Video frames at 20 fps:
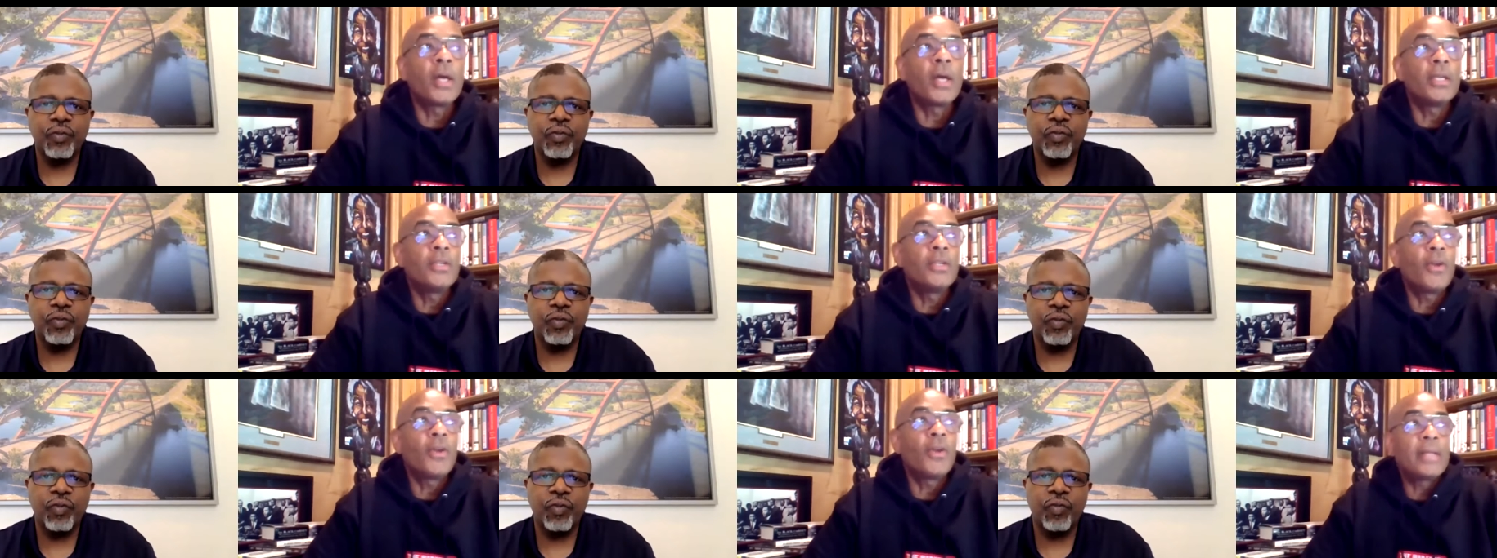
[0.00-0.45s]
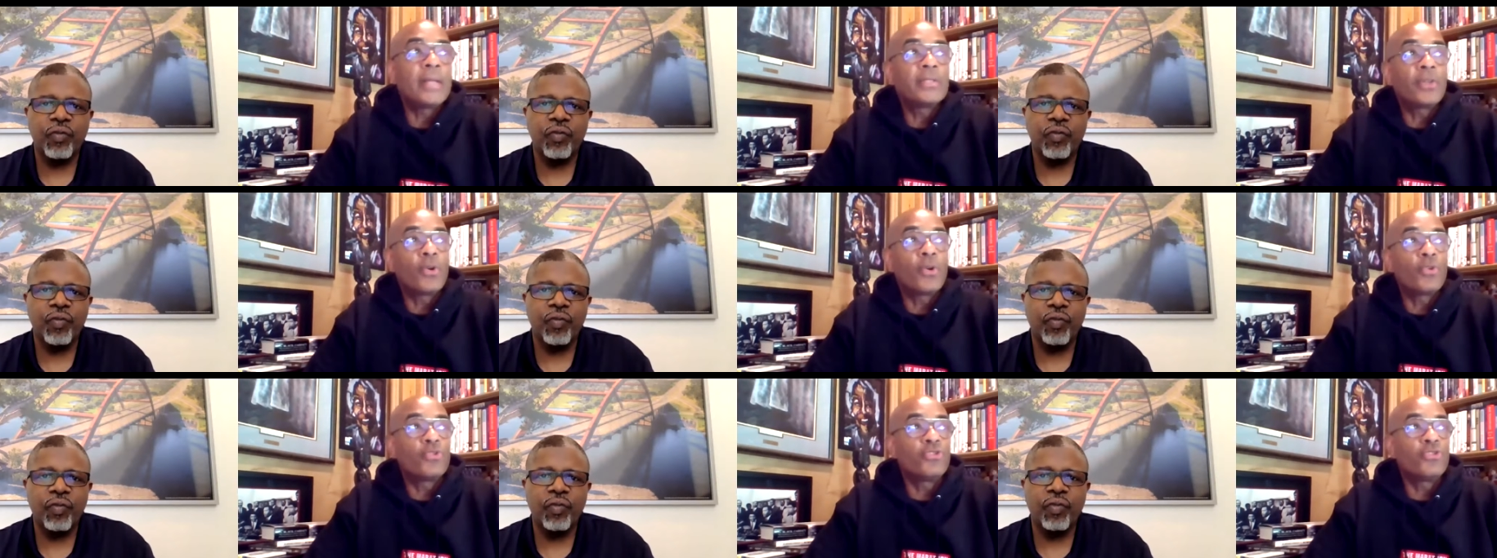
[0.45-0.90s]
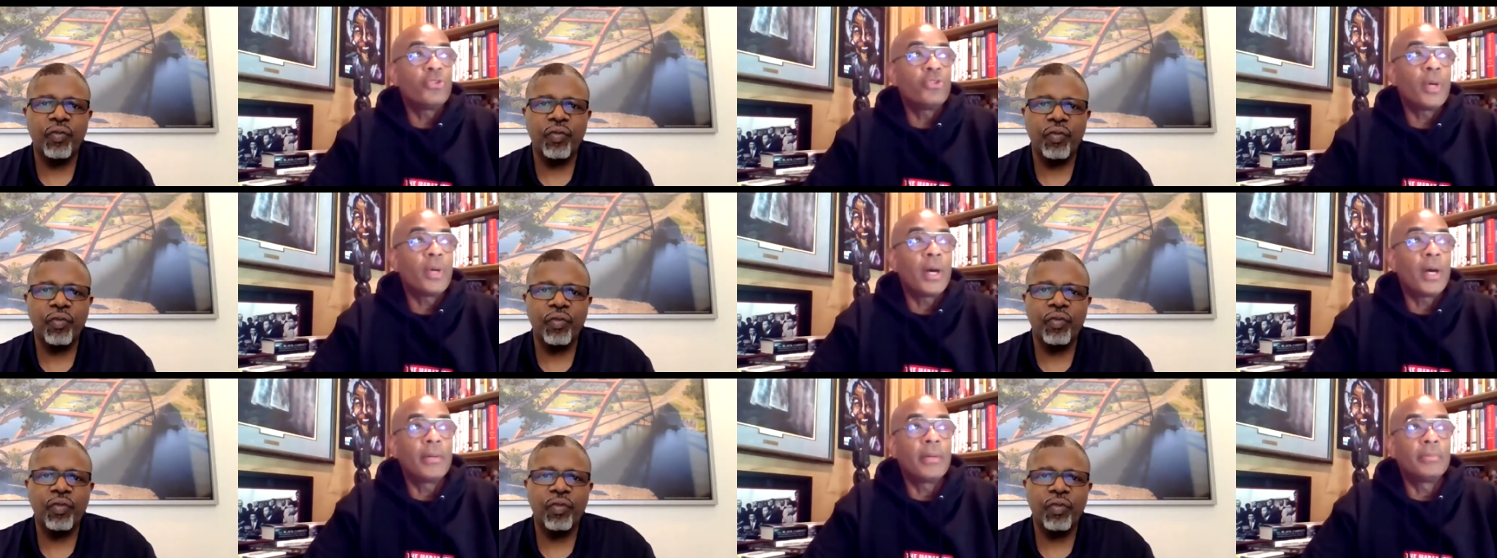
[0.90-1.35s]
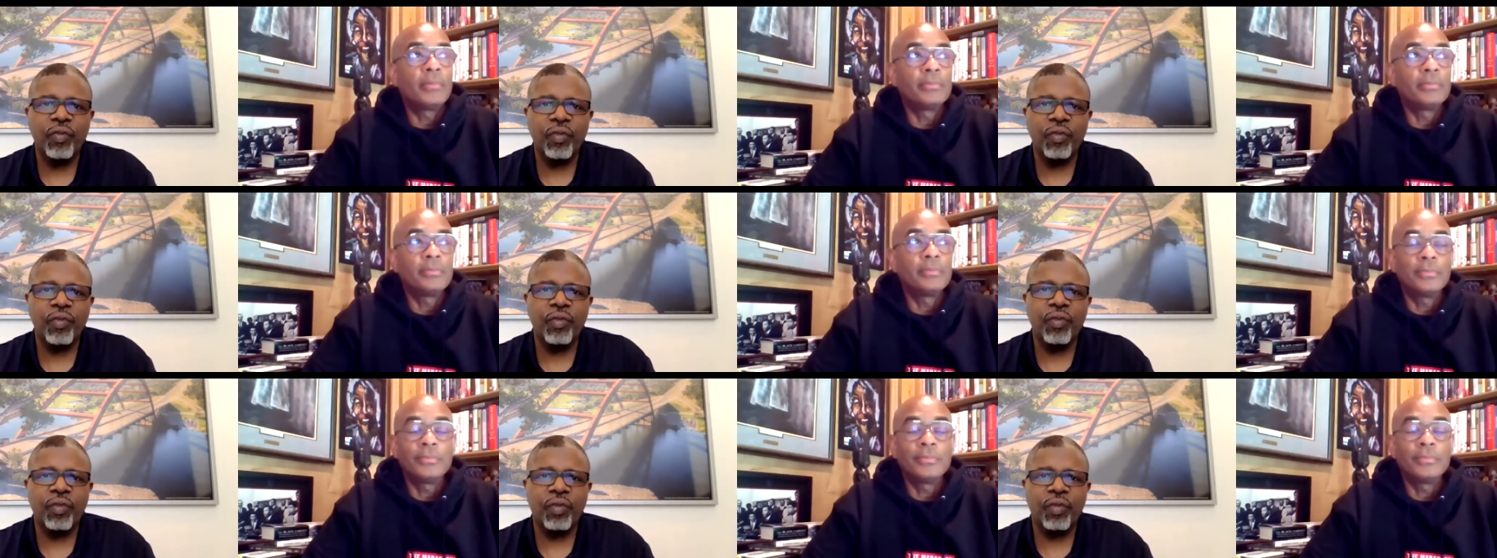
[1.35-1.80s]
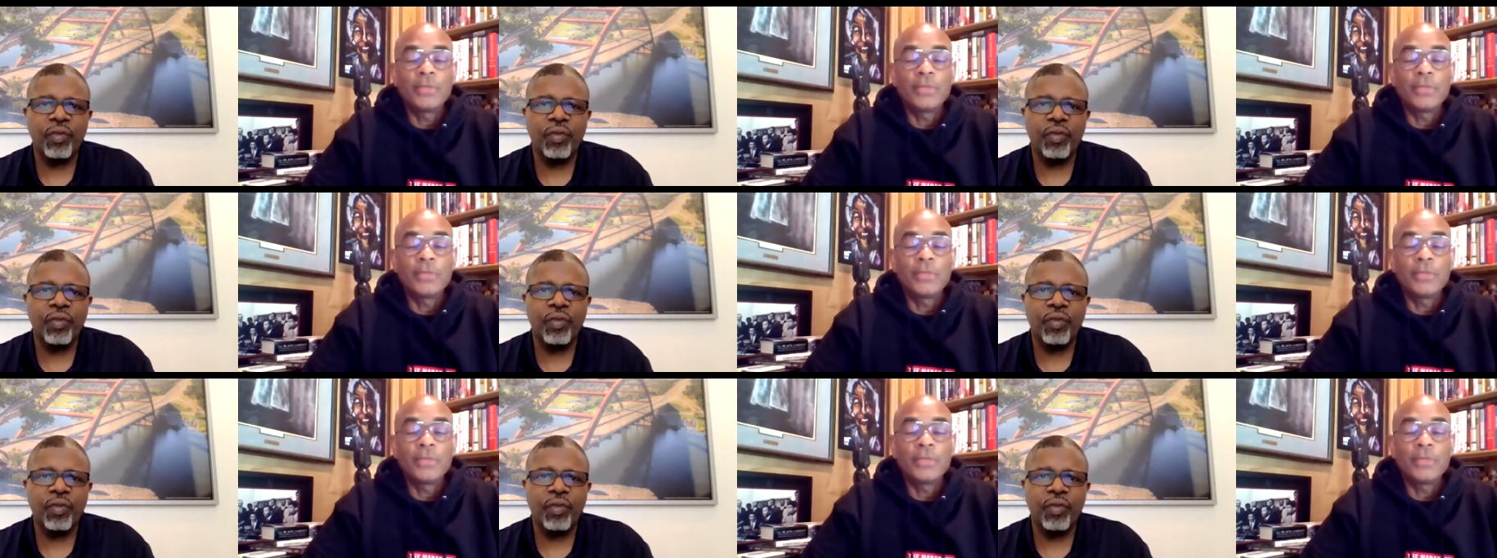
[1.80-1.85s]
Speaker 1: Well, you know, I told you um,